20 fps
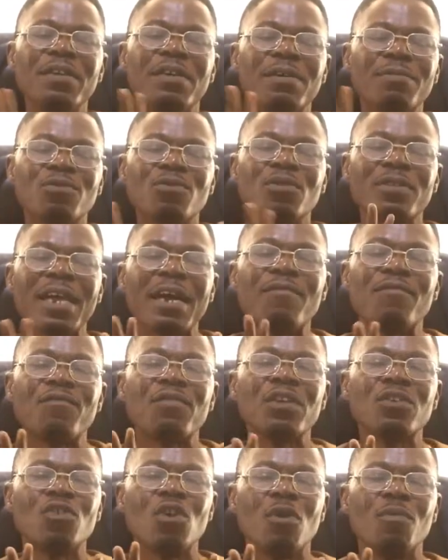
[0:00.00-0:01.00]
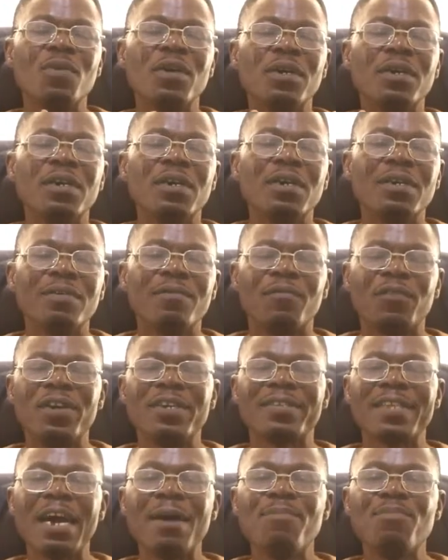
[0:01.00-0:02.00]
total freedom. For
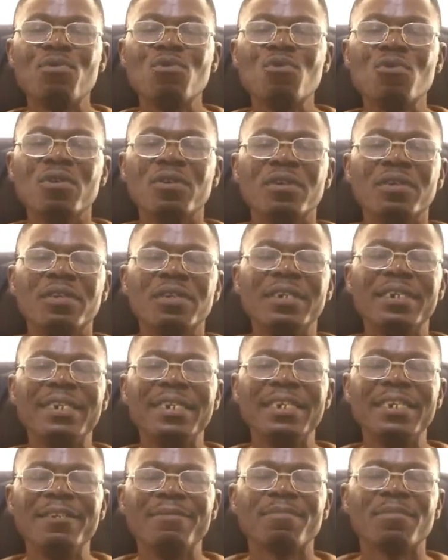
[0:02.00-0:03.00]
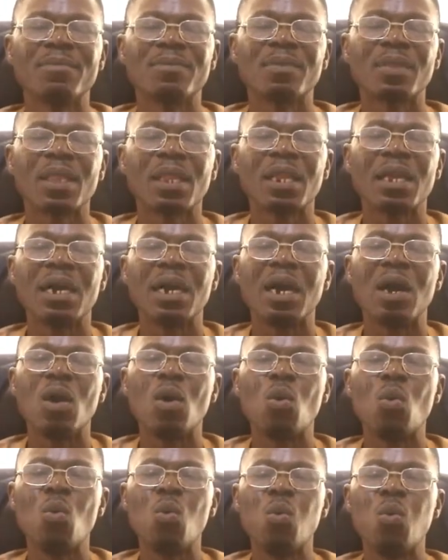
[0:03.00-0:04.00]
example, the
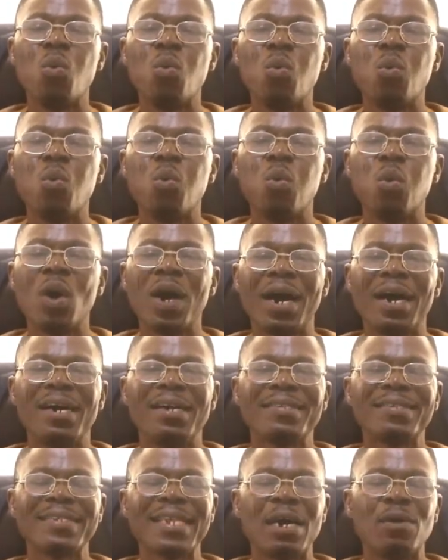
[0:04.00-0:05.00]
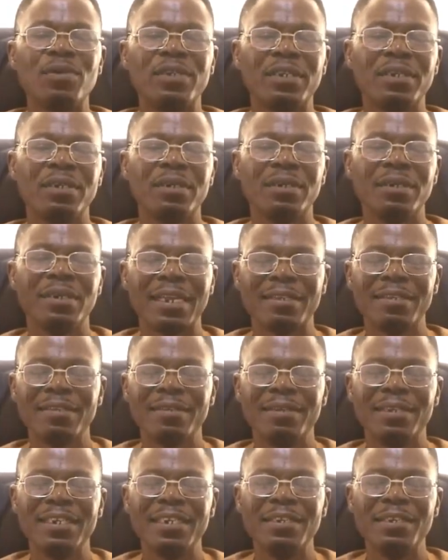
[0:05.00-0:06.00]
wa sound, that is
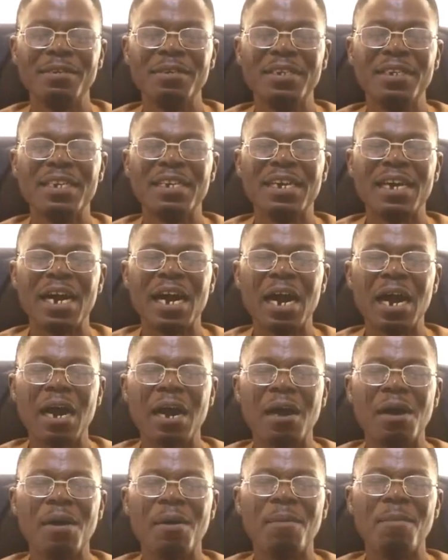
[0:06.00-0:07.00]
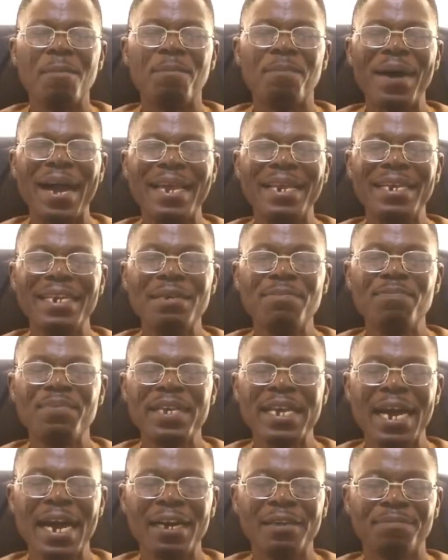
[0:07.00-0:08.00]
the
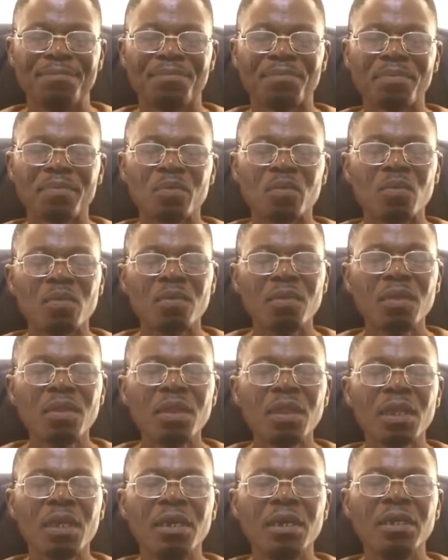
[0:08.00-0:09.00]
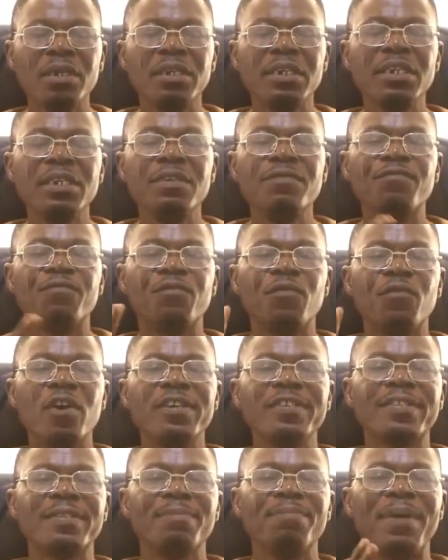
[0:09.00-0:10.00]
bilabia, the
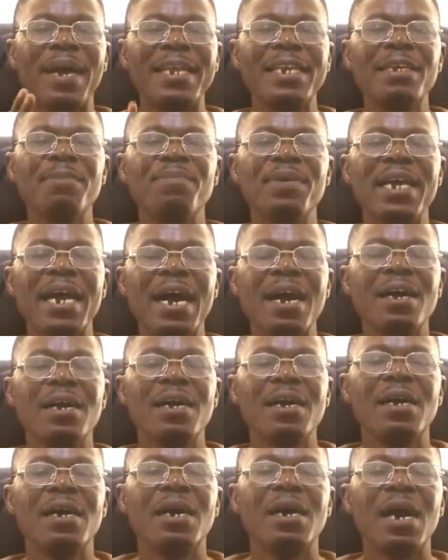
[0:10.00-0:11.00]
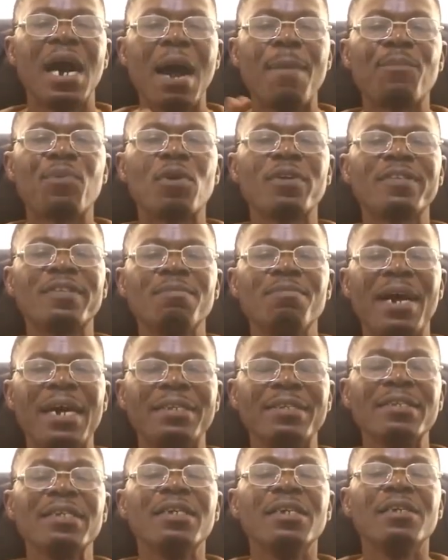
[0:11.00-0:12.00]
voiced bilabia
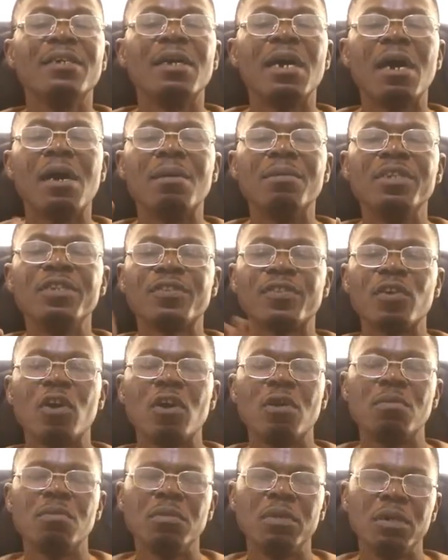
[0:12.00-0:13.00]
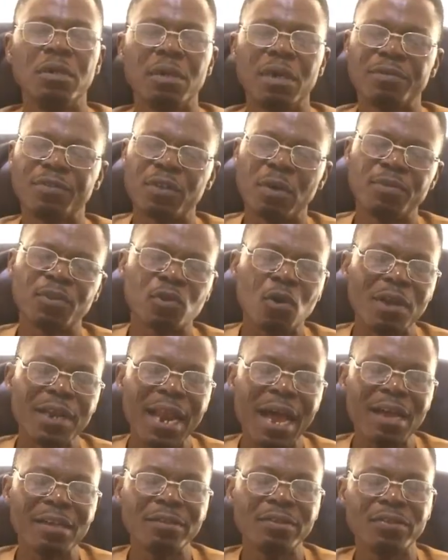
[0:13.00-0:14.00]
approximant. Some
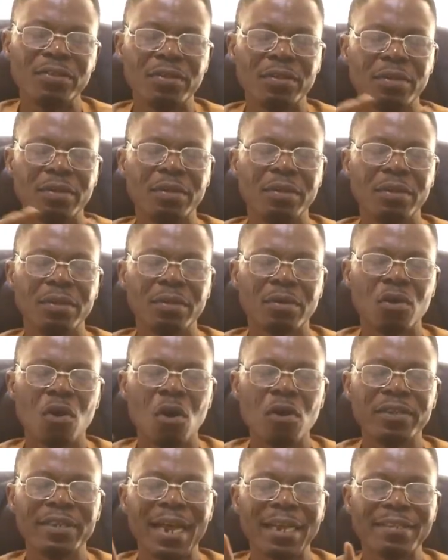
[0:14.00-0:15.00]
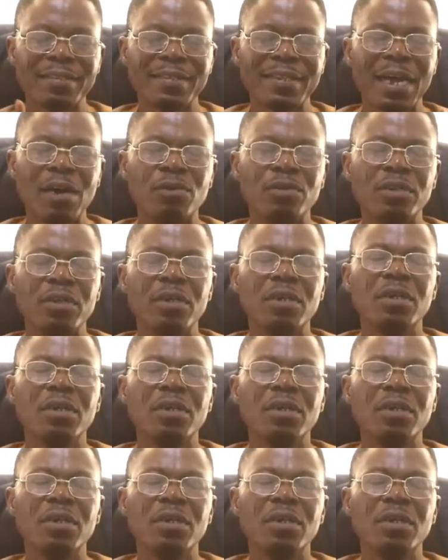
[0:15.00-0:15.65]
scholars call that sound